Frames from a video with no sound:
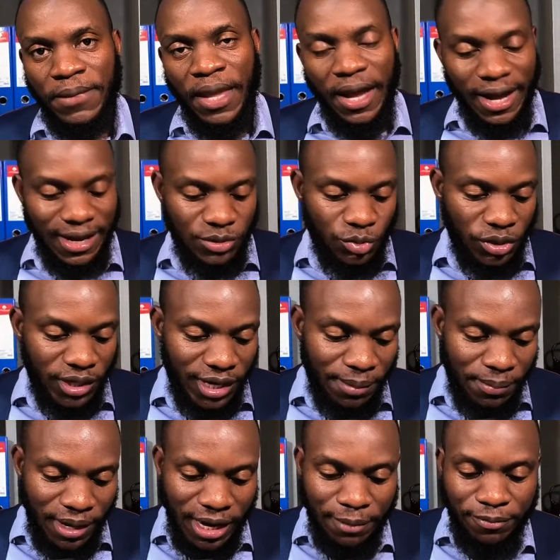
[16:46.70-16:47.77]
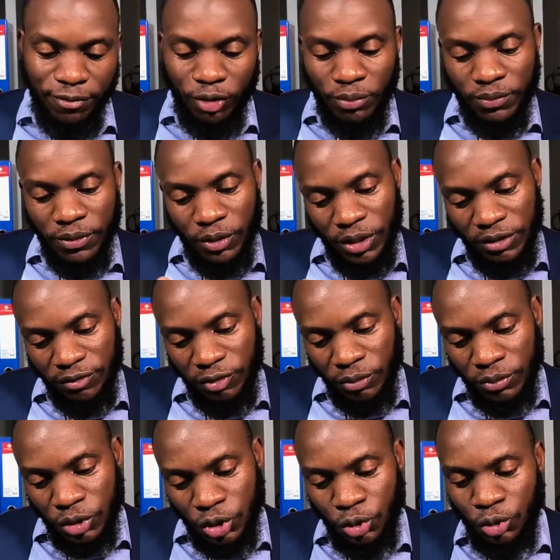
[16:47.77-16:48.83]
As we come up from the way
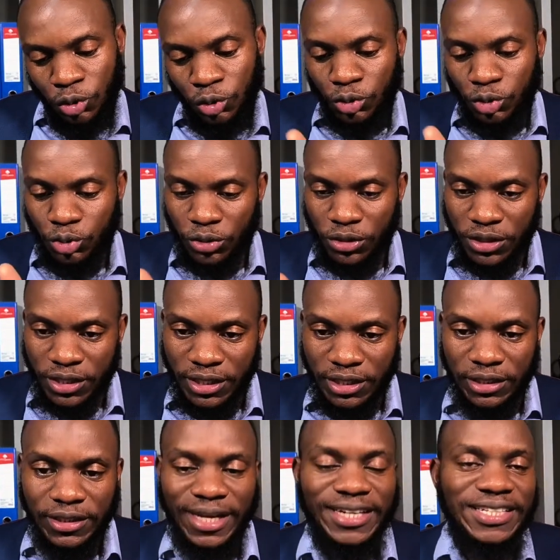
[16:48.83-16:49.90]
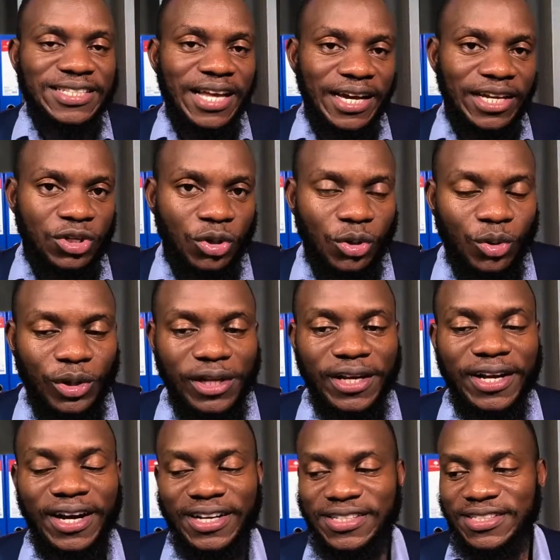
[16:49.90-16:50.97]
from 2 to 3, that is hydrochloric
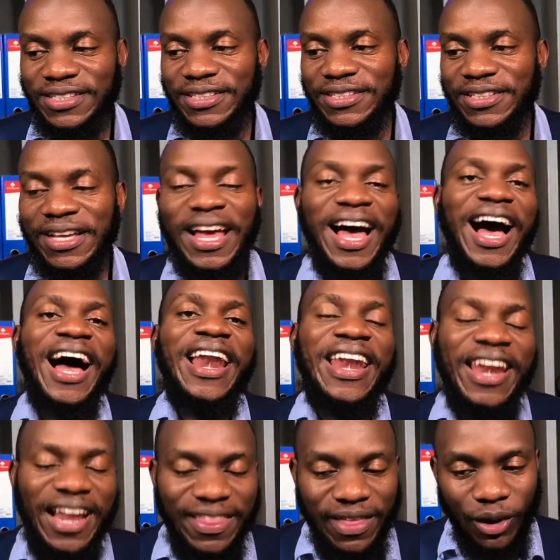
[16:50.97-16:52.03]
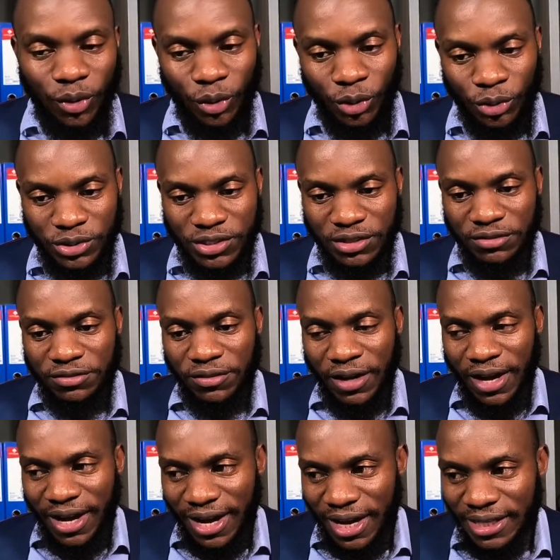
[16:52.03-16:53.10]
acid, another corrosive
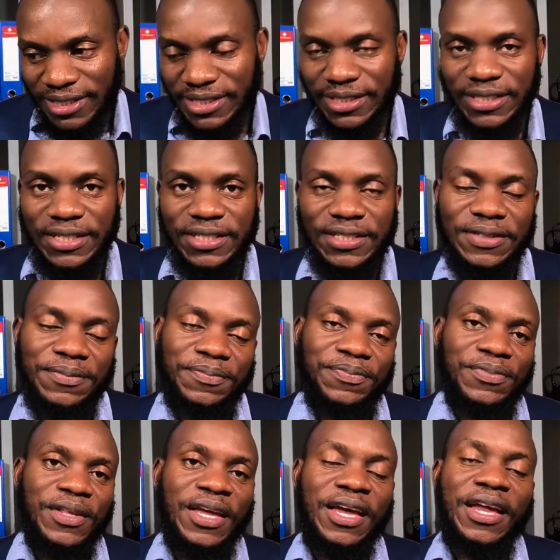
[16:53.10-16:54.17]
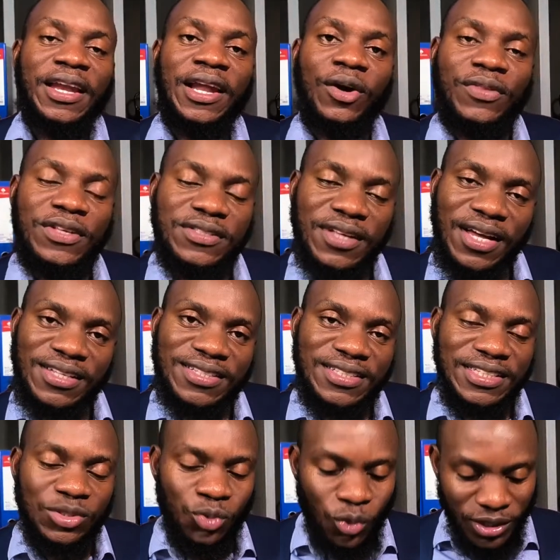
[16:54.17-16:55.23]
acid. Now, this acid
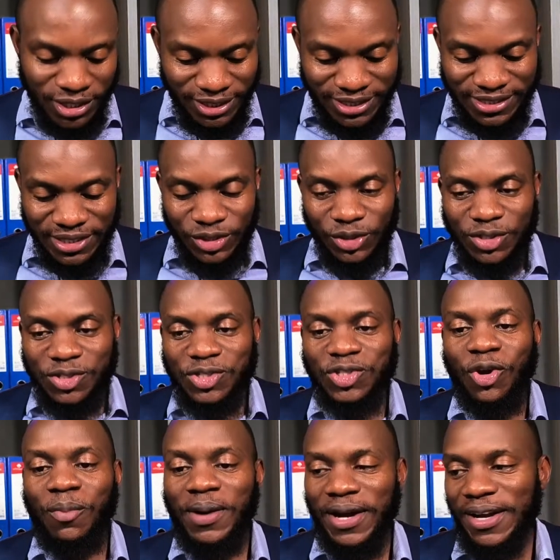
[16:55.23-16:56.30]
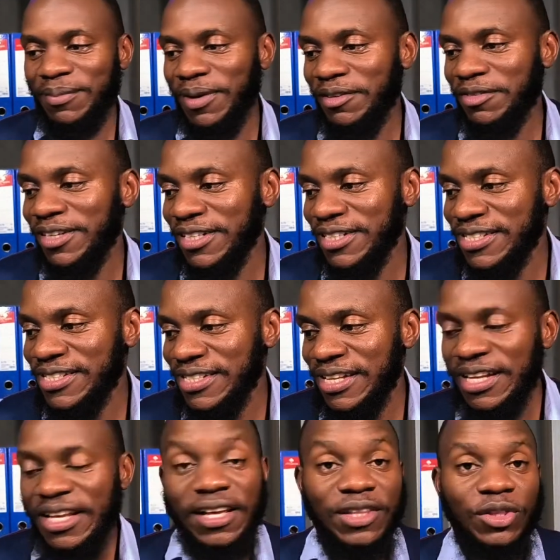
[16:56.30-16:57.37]
is what is in your stomach, my friends.
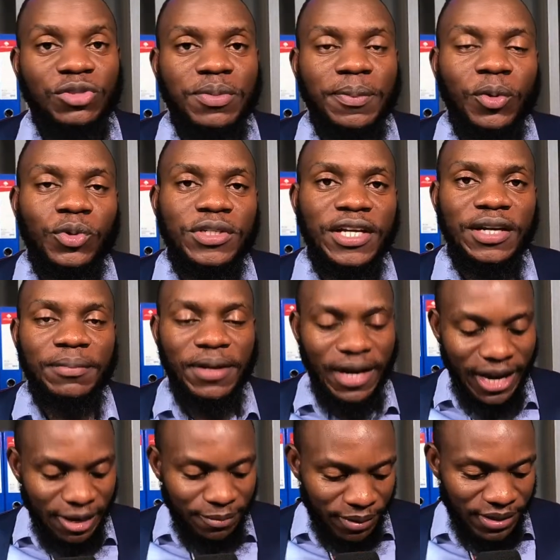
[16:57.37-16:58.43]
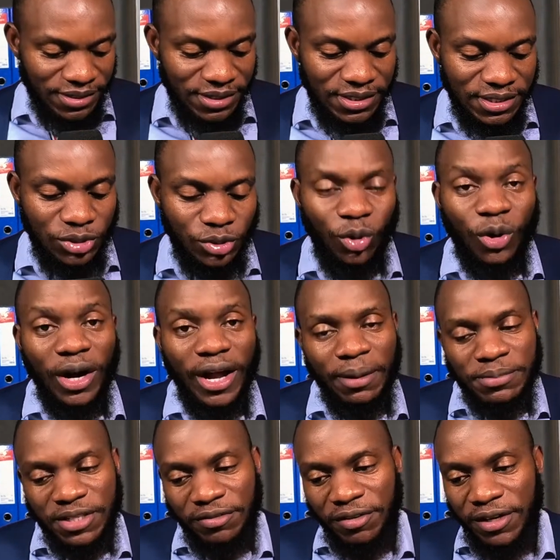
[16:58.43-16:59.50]
Those people who tell me hyperacidity or I'm
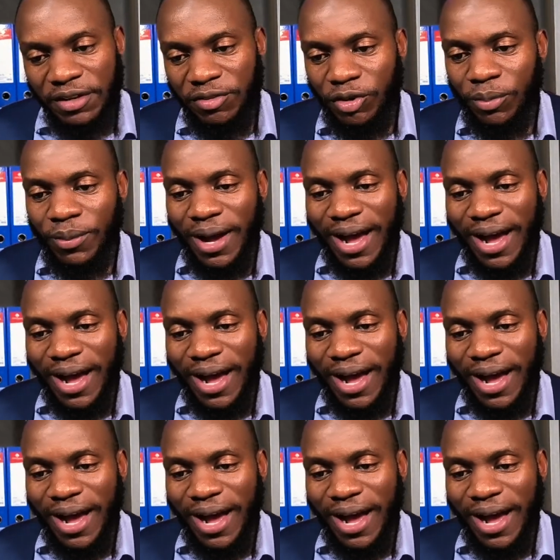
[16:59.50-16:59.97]
suffering from